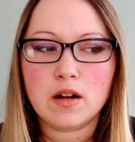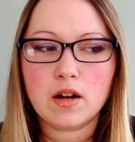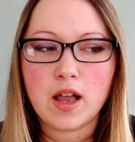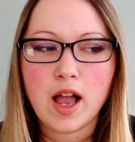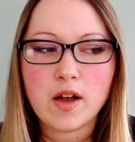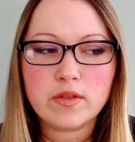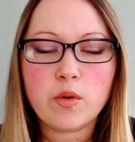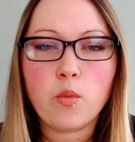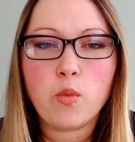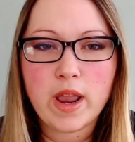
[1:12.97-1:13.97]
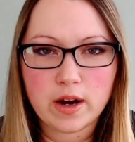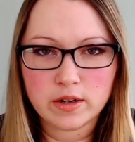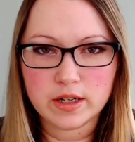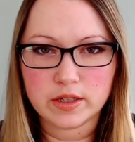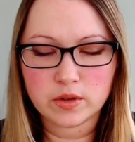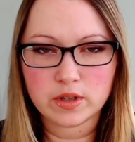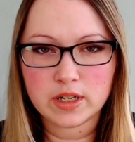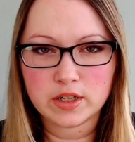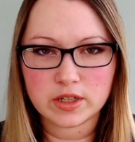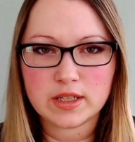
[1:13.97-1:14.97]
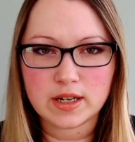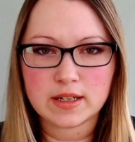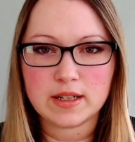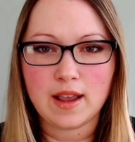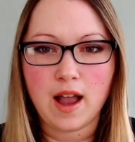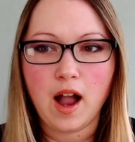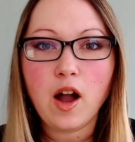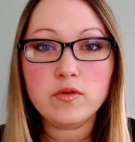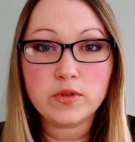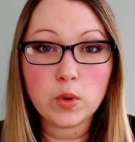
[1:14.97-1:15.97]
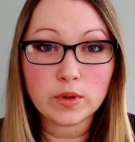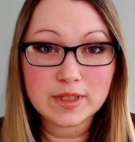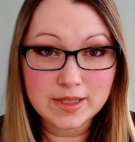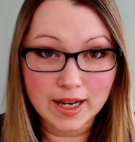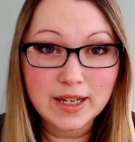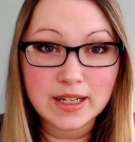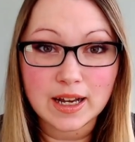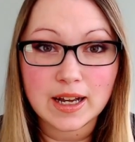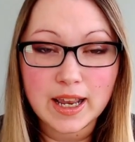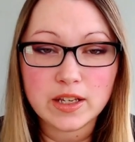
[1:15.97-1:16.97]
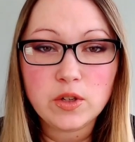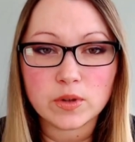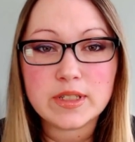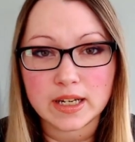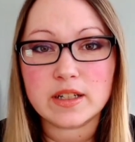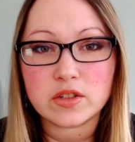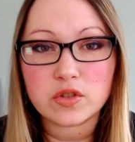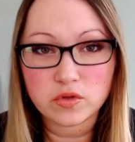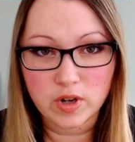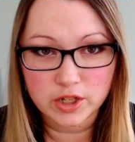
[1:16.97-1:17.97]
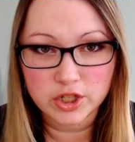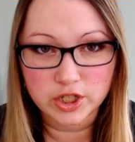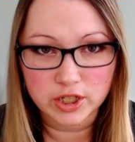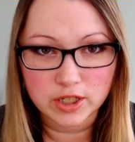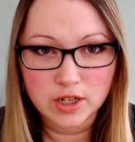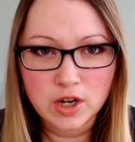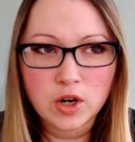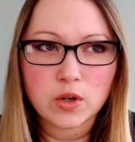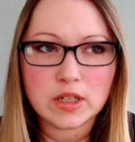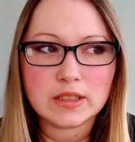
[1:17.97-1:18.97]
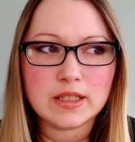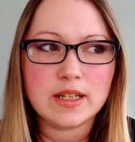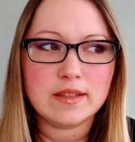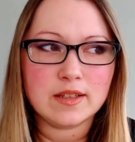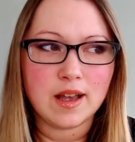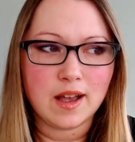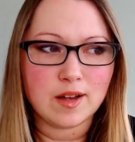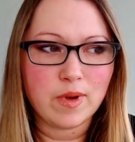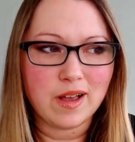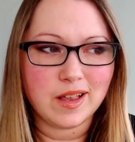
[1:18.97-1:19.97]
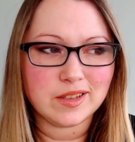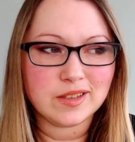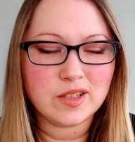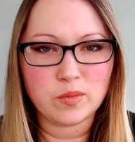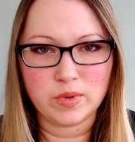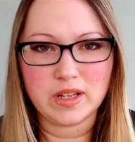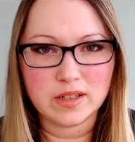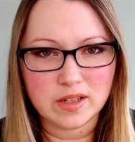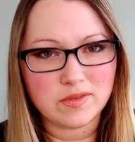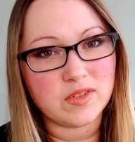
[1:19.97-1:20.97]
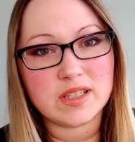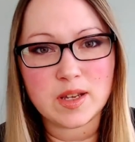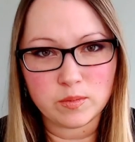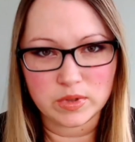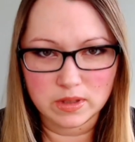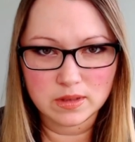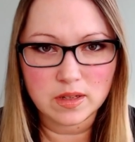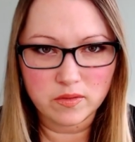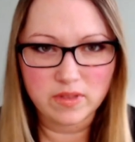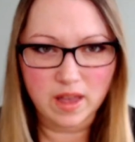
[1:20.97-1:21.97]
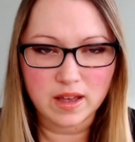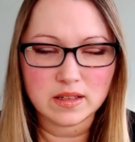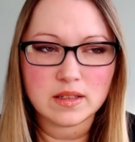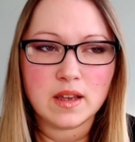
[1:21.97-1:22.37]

have an awareness or an understanding of your data and your data structure, or at least a little bit of a semblance of that